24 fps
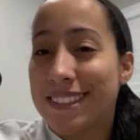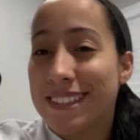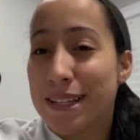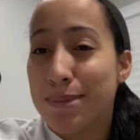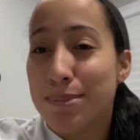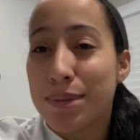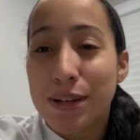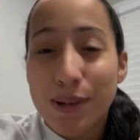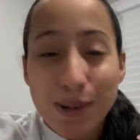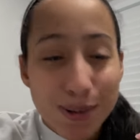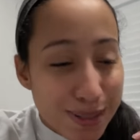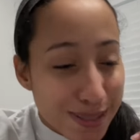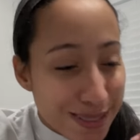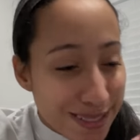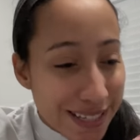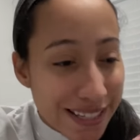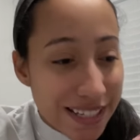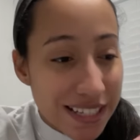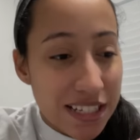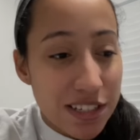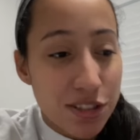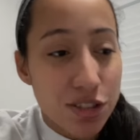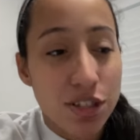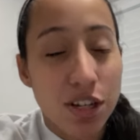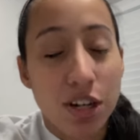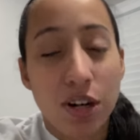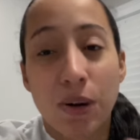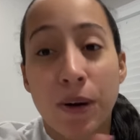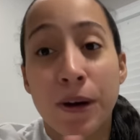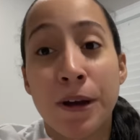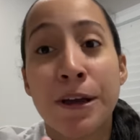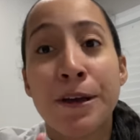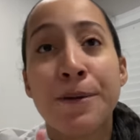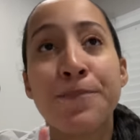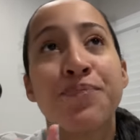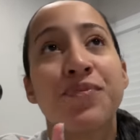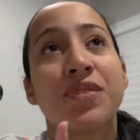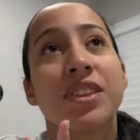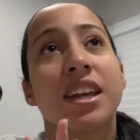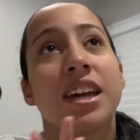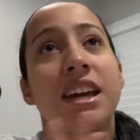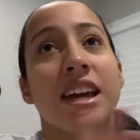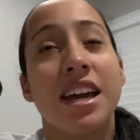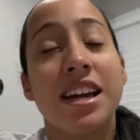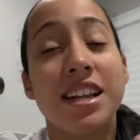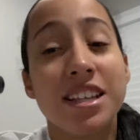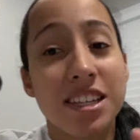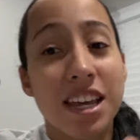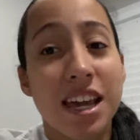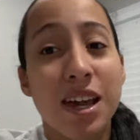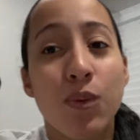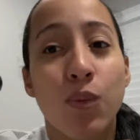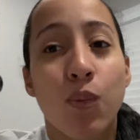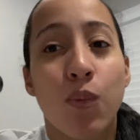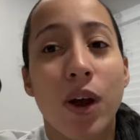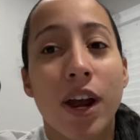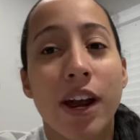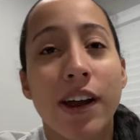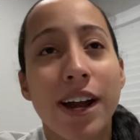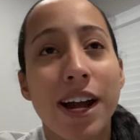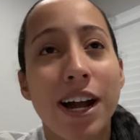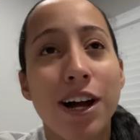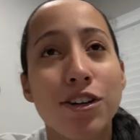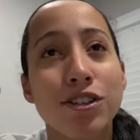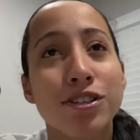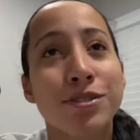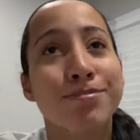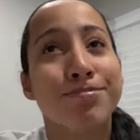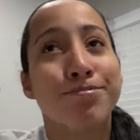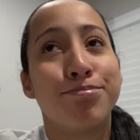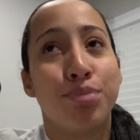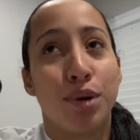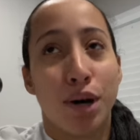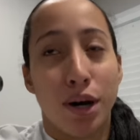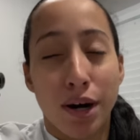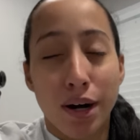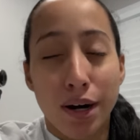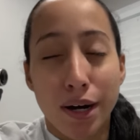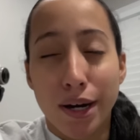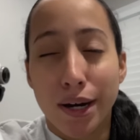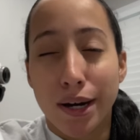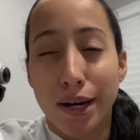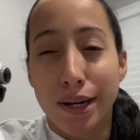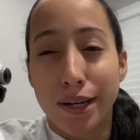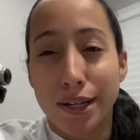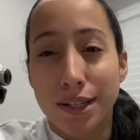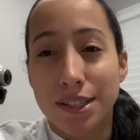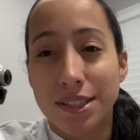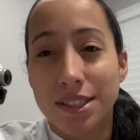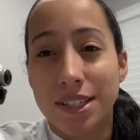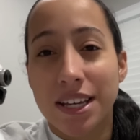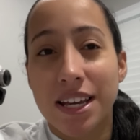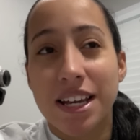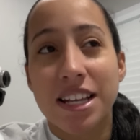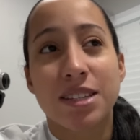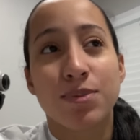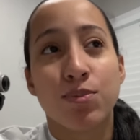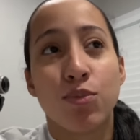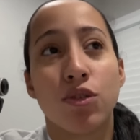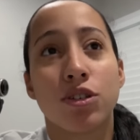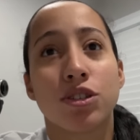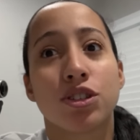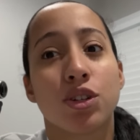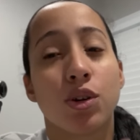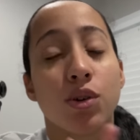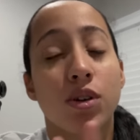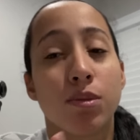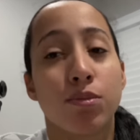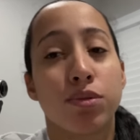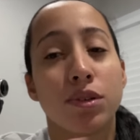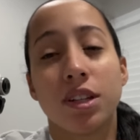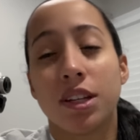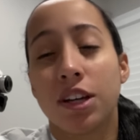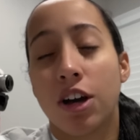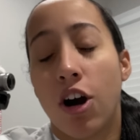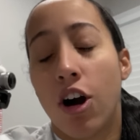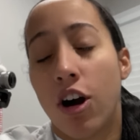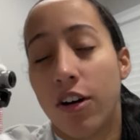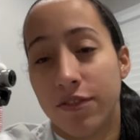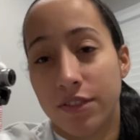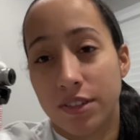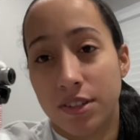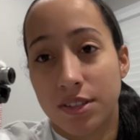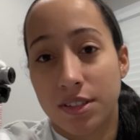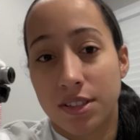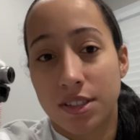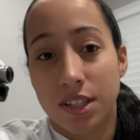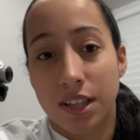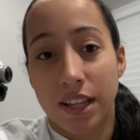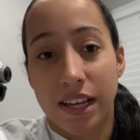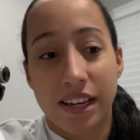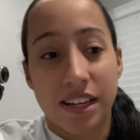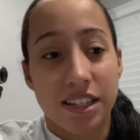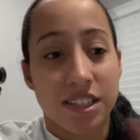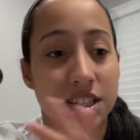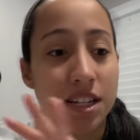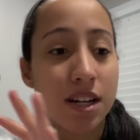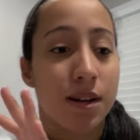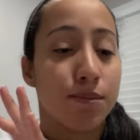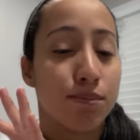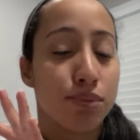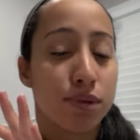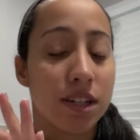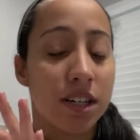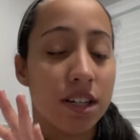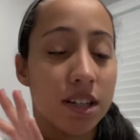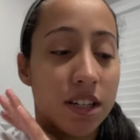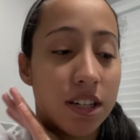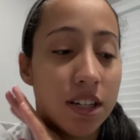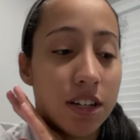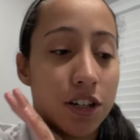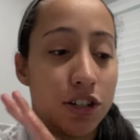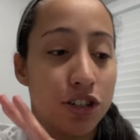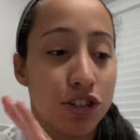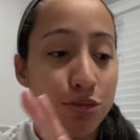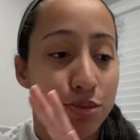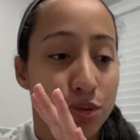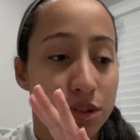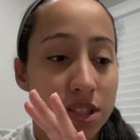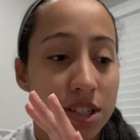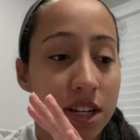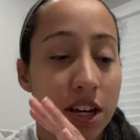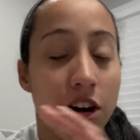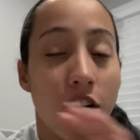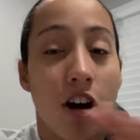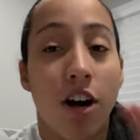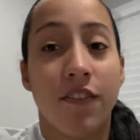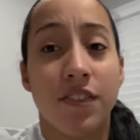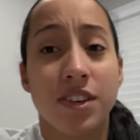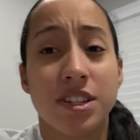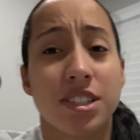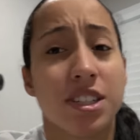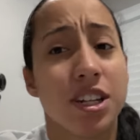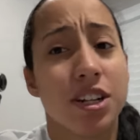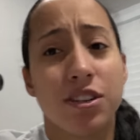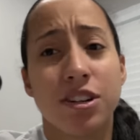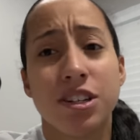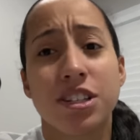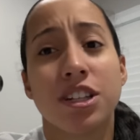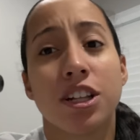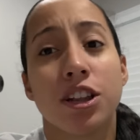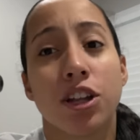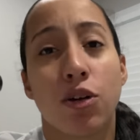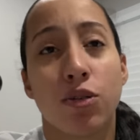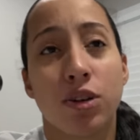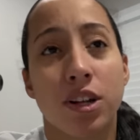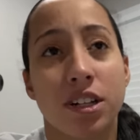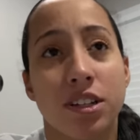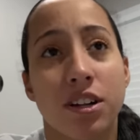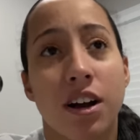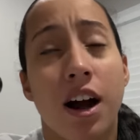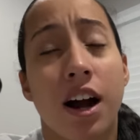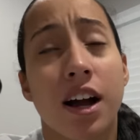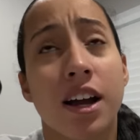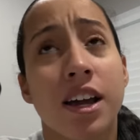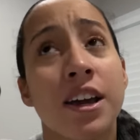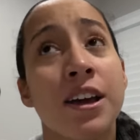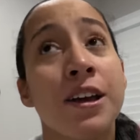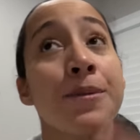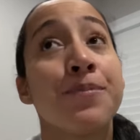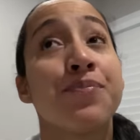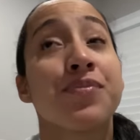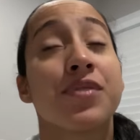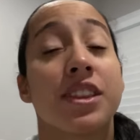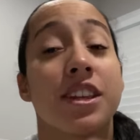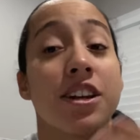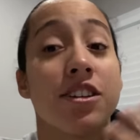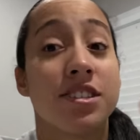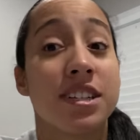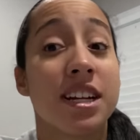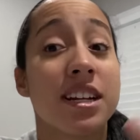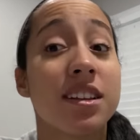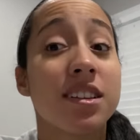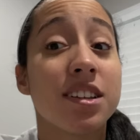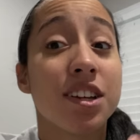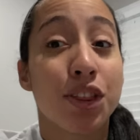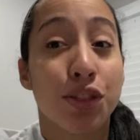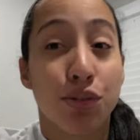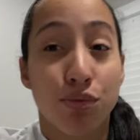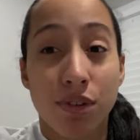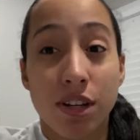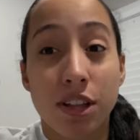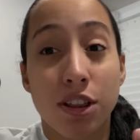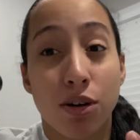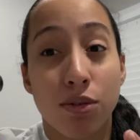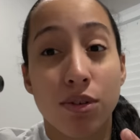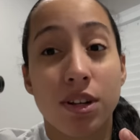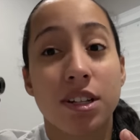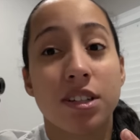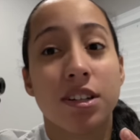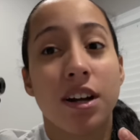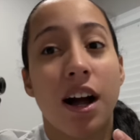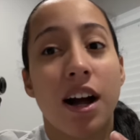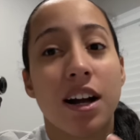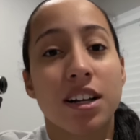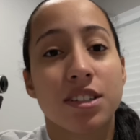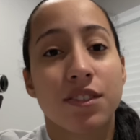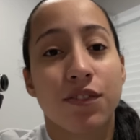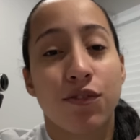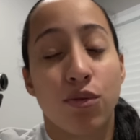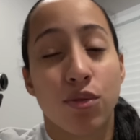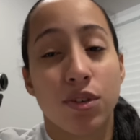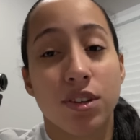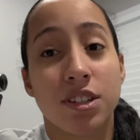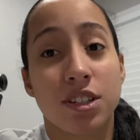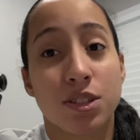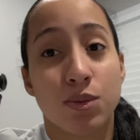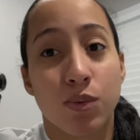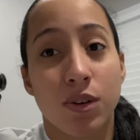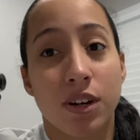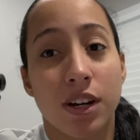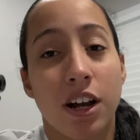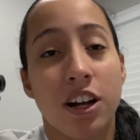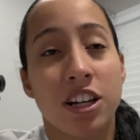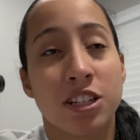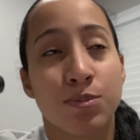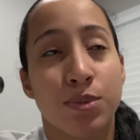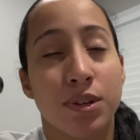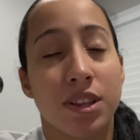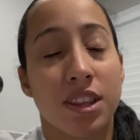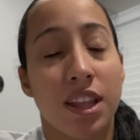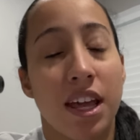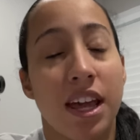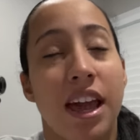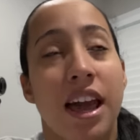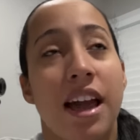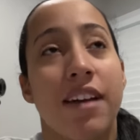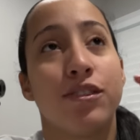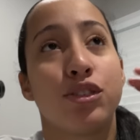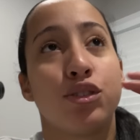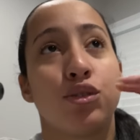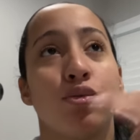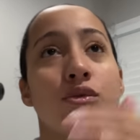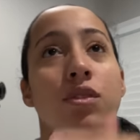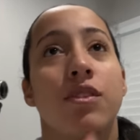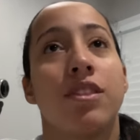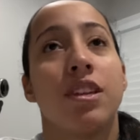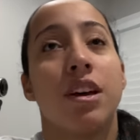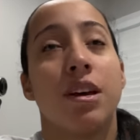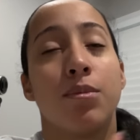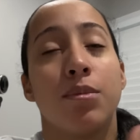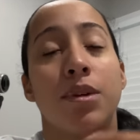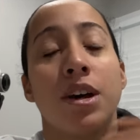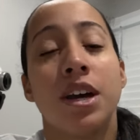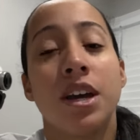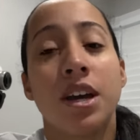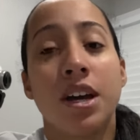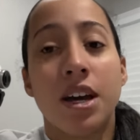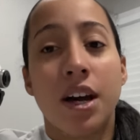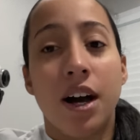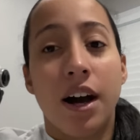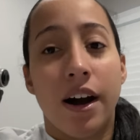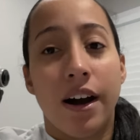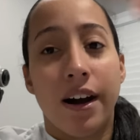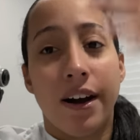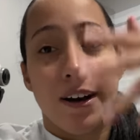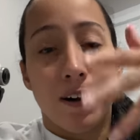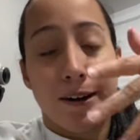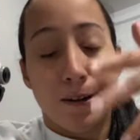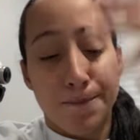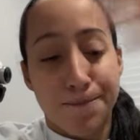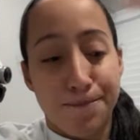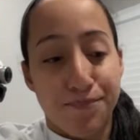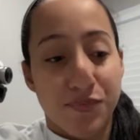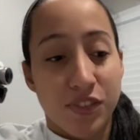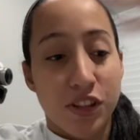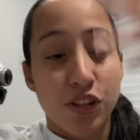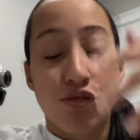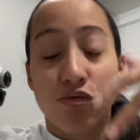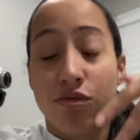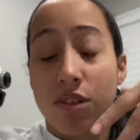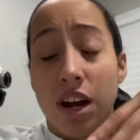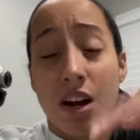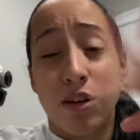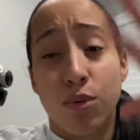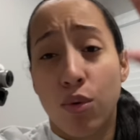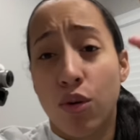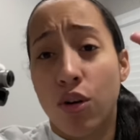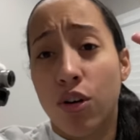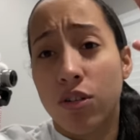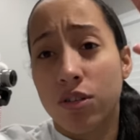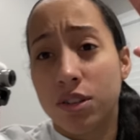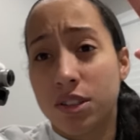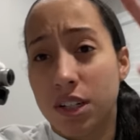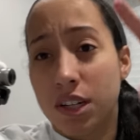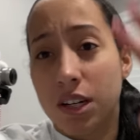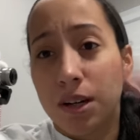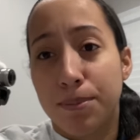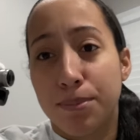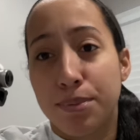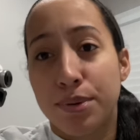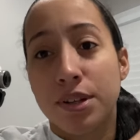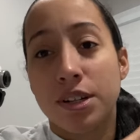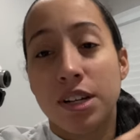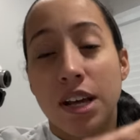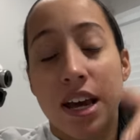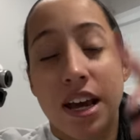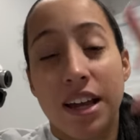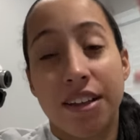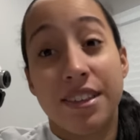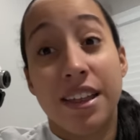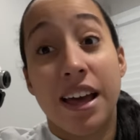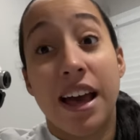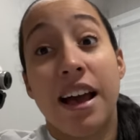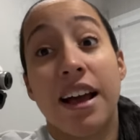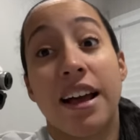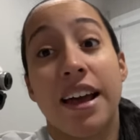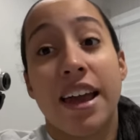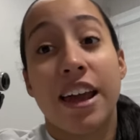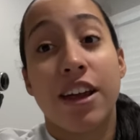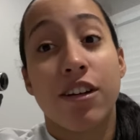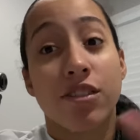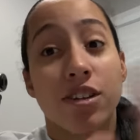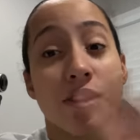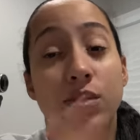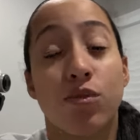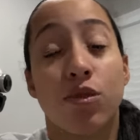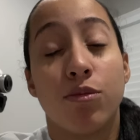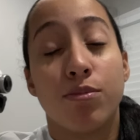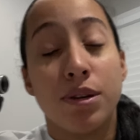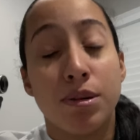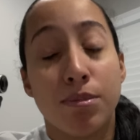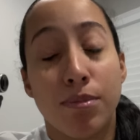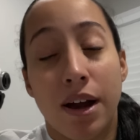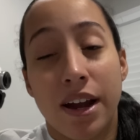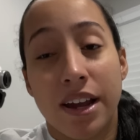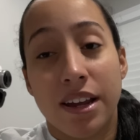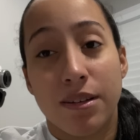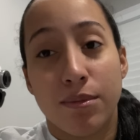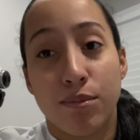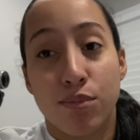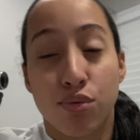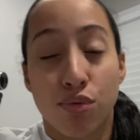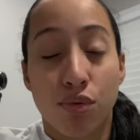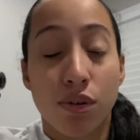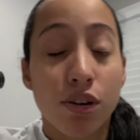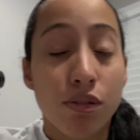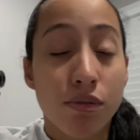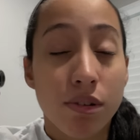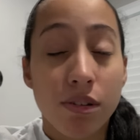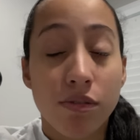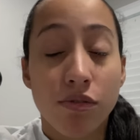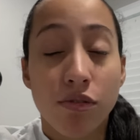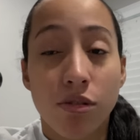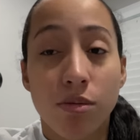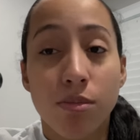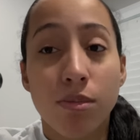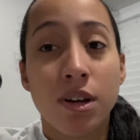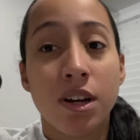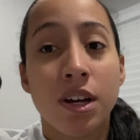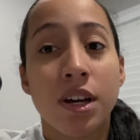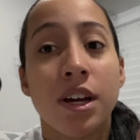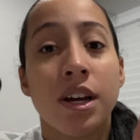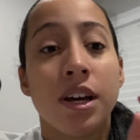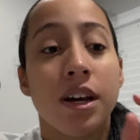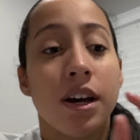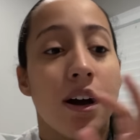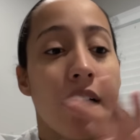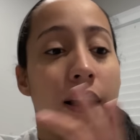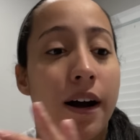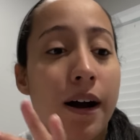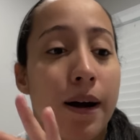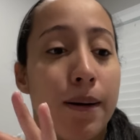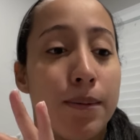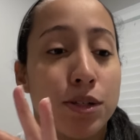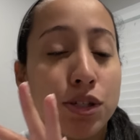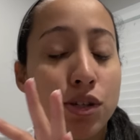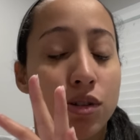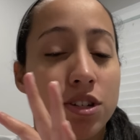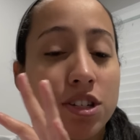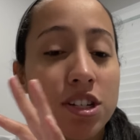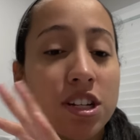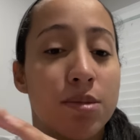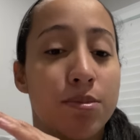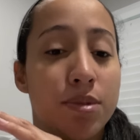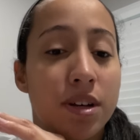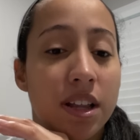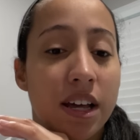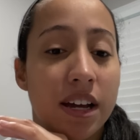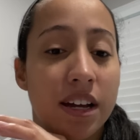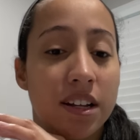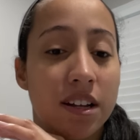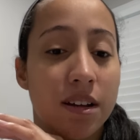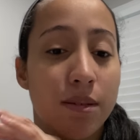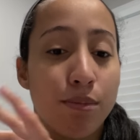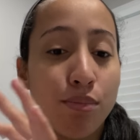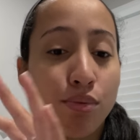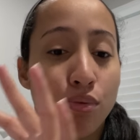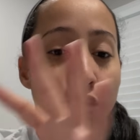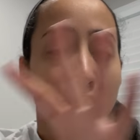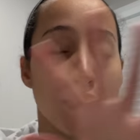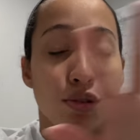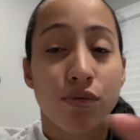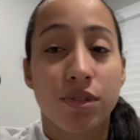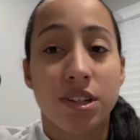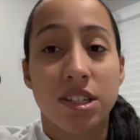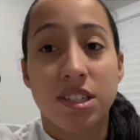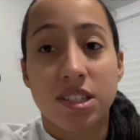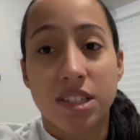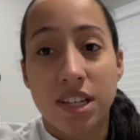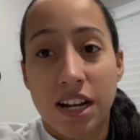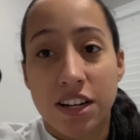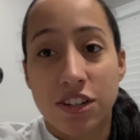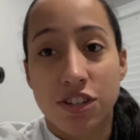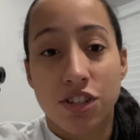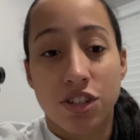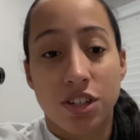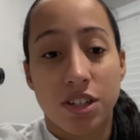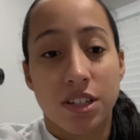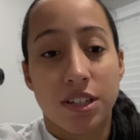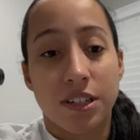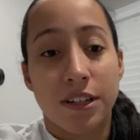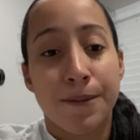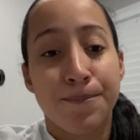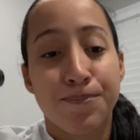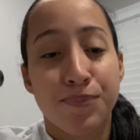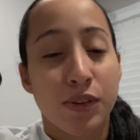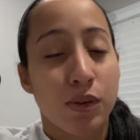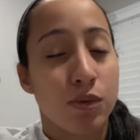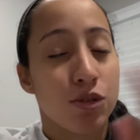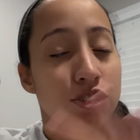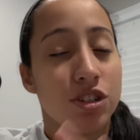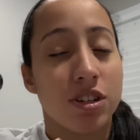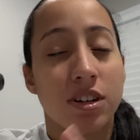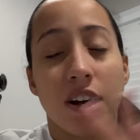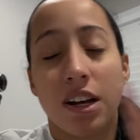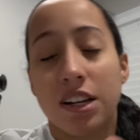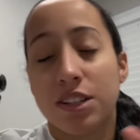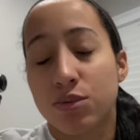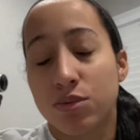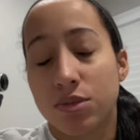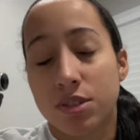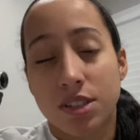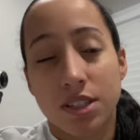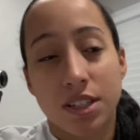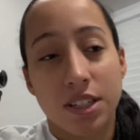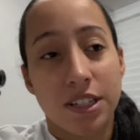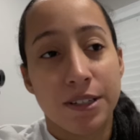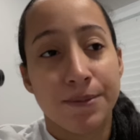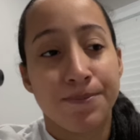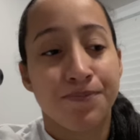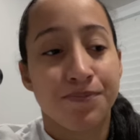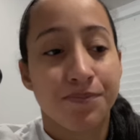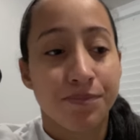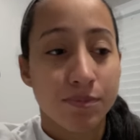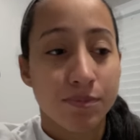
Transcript: let me go see it. So it's a warehouse, but it's more so completely office. Like it's completely 100% office. There is a loading dock. There's technically three loading docks for this warehouse, but they have two of them uh, drywalled up. And that area will be my embroidery room. Um, so there's going to be like an embroidery section which you guys will see